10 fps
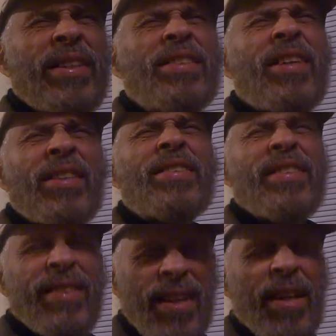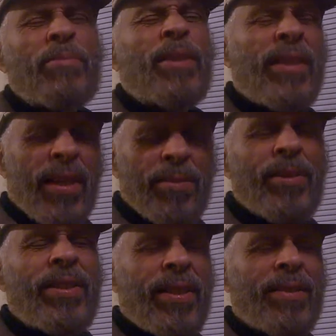You know how you said, yeah, I'll be there.
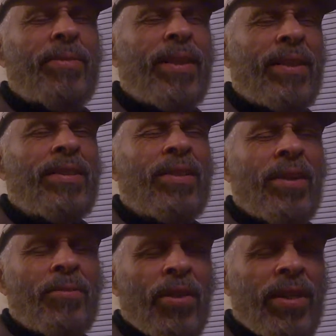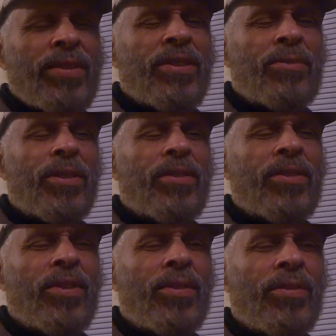But, you know, I'm trying to dismiss this
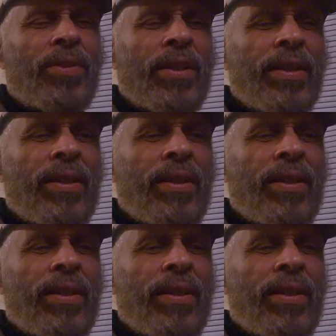whole thing.